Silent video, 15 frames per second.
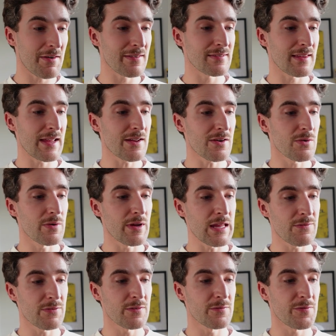I say it, or
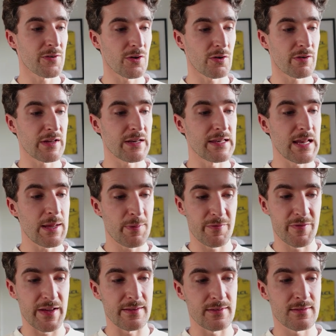even Florian
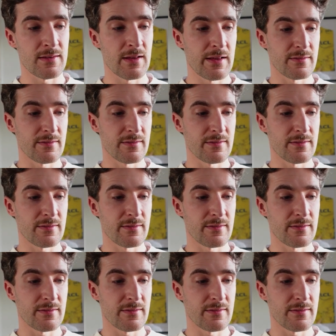Lipovitz